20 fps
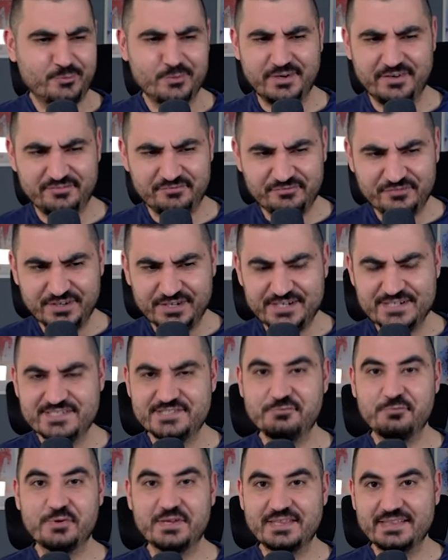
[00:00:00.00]
We're
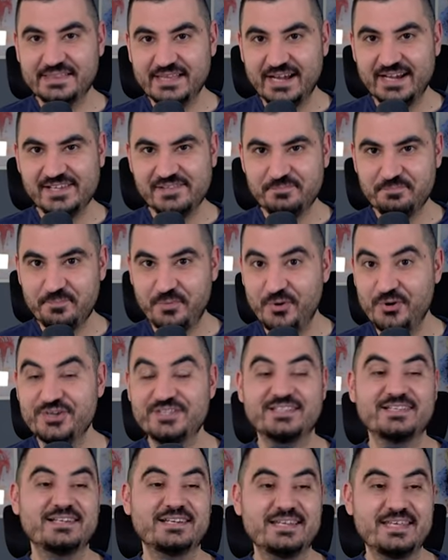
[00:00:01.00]
first with nine
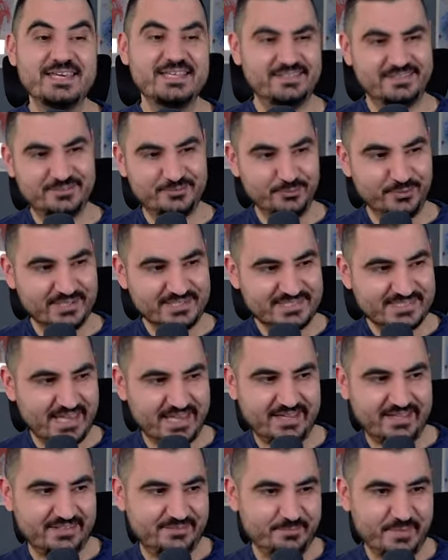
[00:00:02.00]
point lead to the
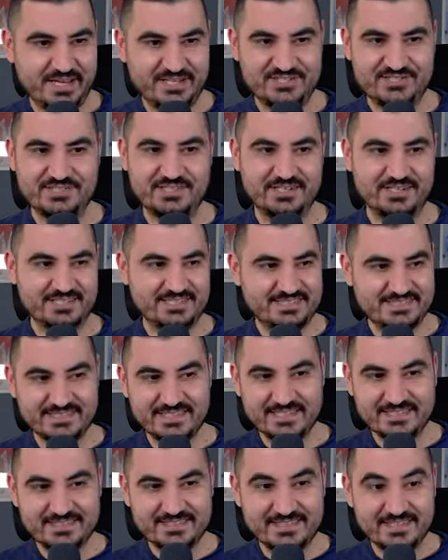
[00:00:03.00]
second Manchester
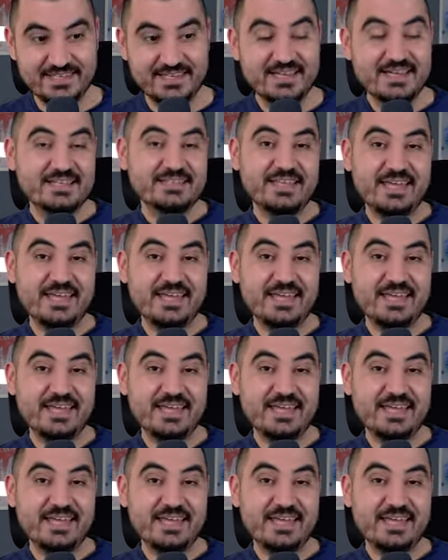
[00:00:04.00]
City.